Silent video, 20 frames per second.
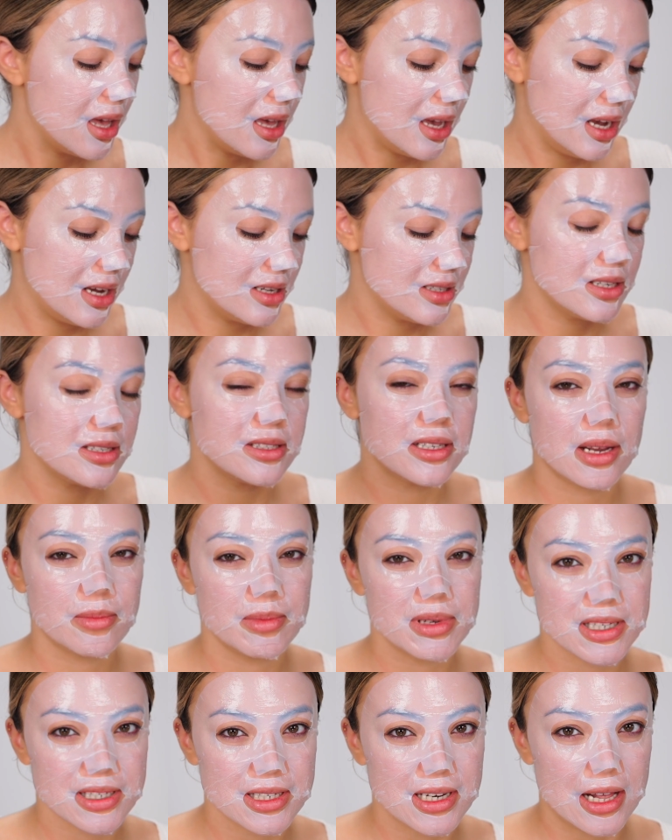And his
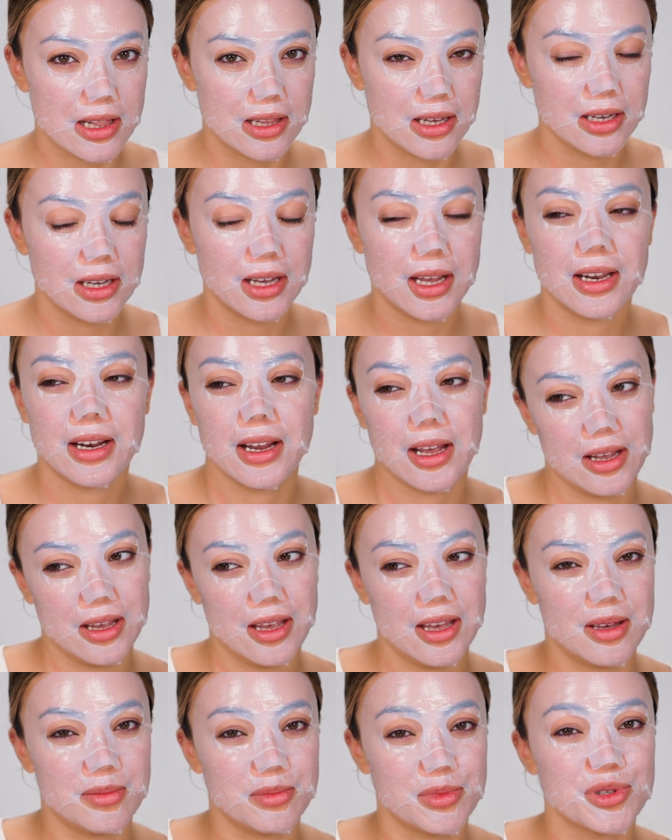name is Snelle. And I
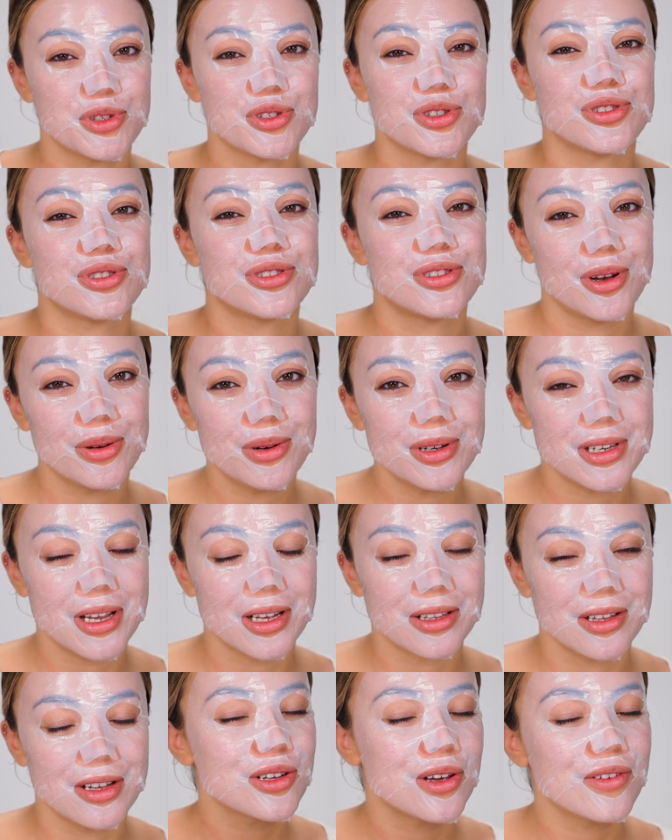am so
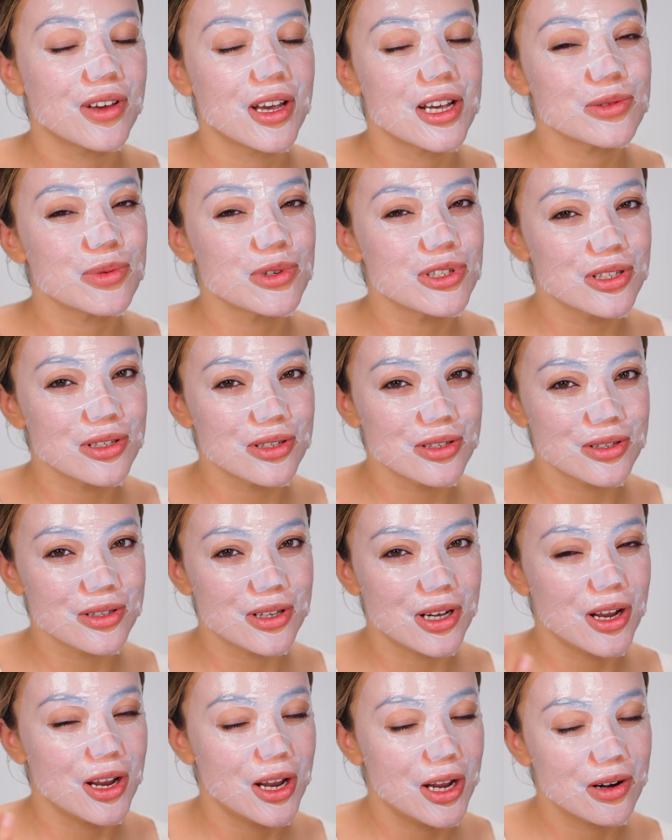addicted. So if you guys want
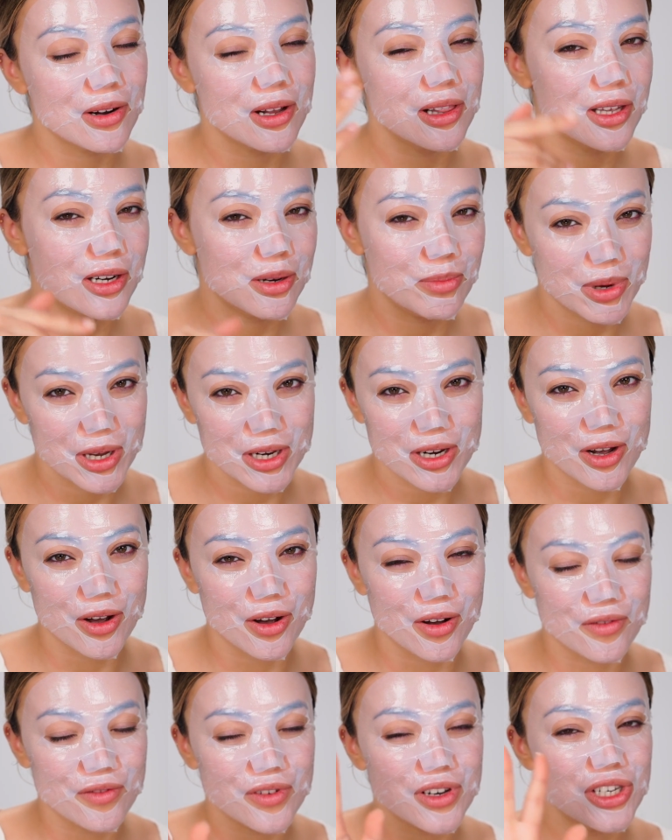to hear a little bit
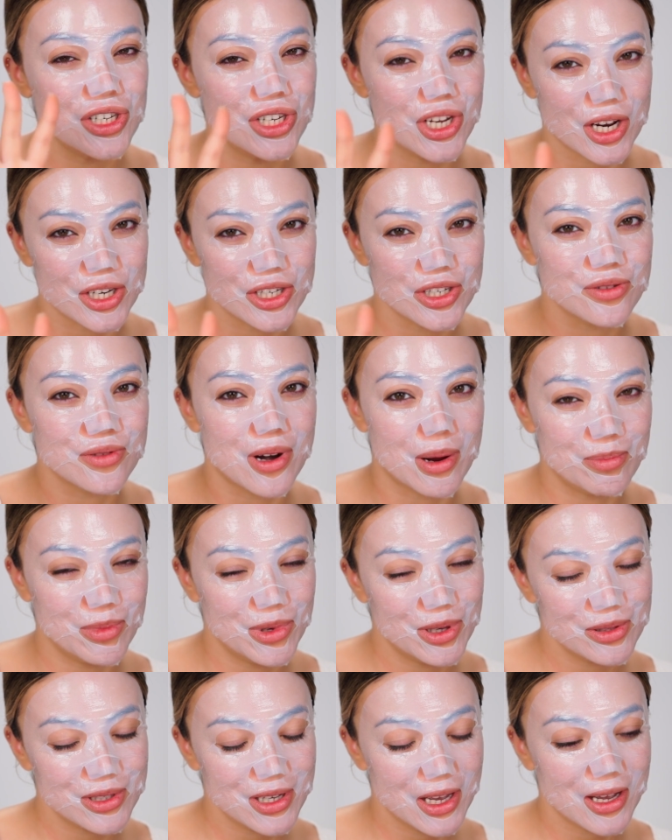of Dutch rap
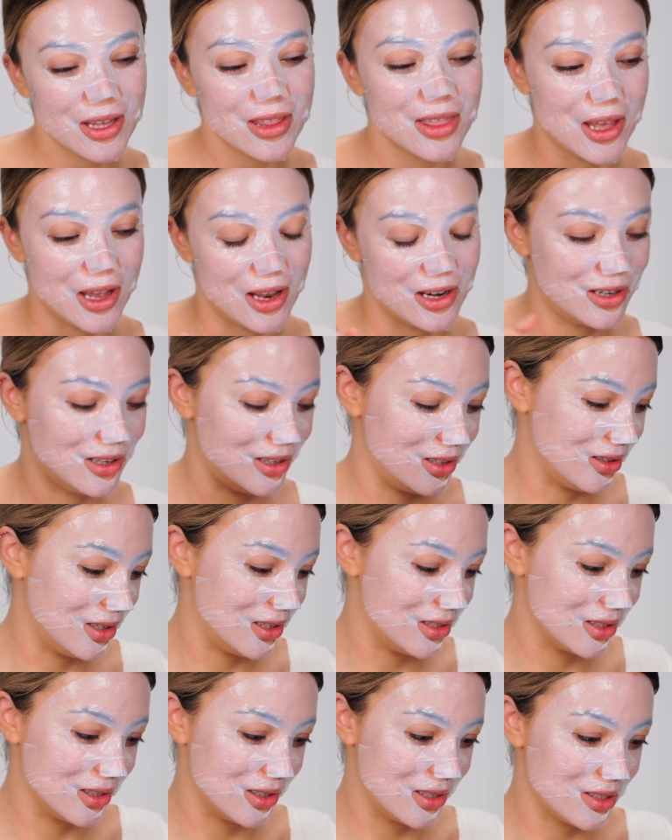music, then you
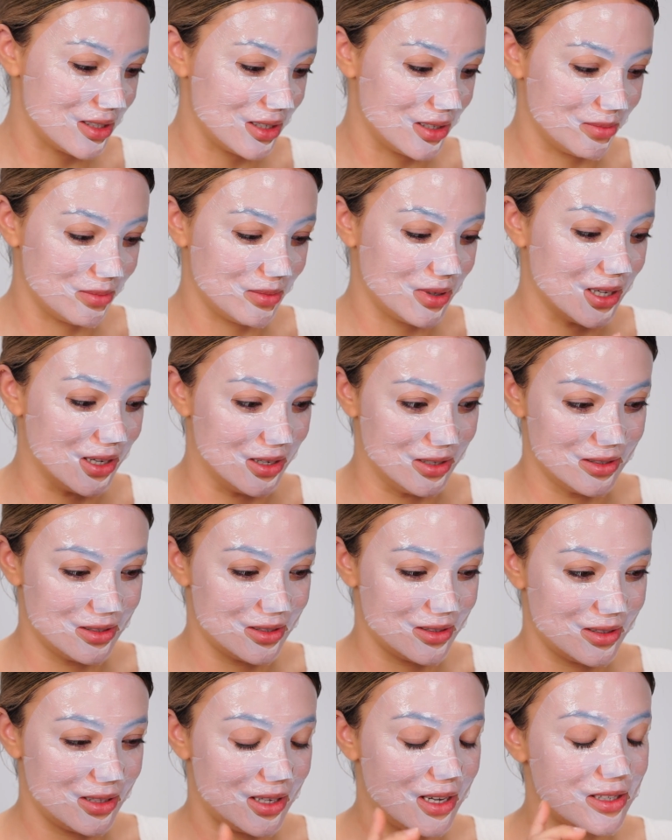need to listen
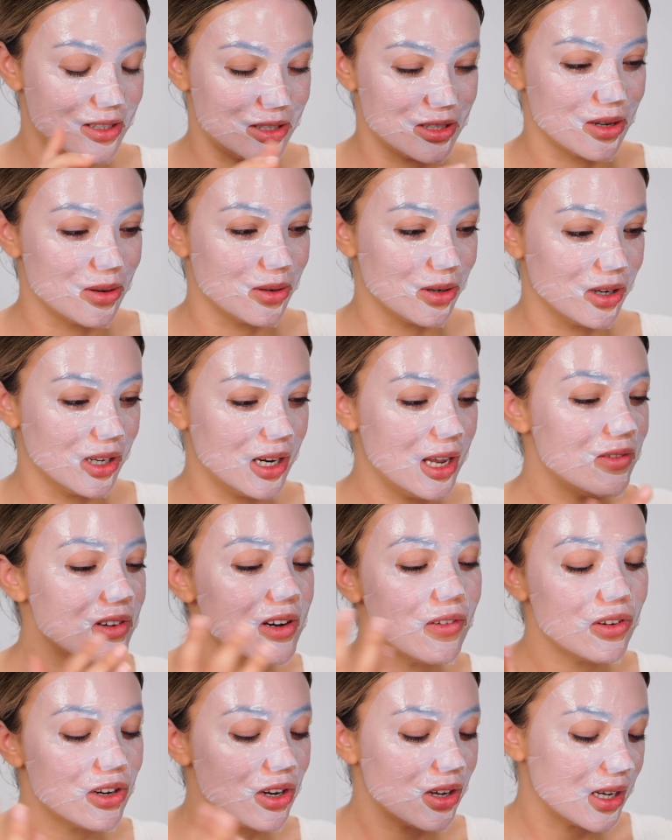because it's so good. Even
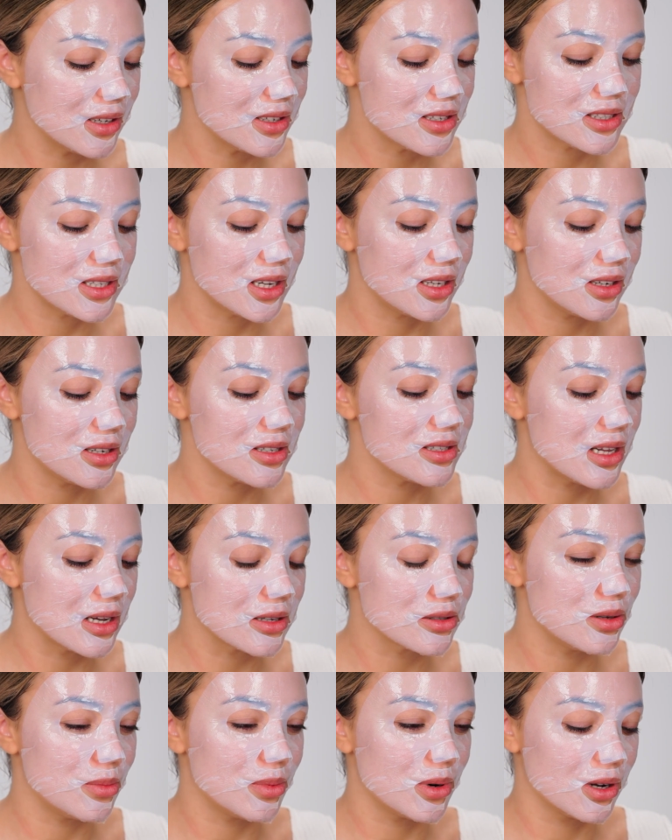if you don't understand it, it's
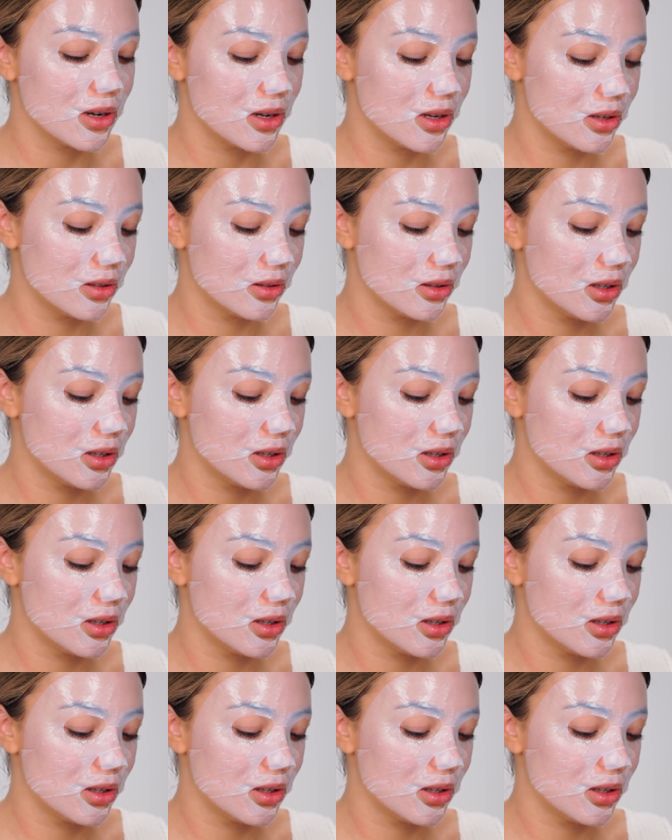like super good.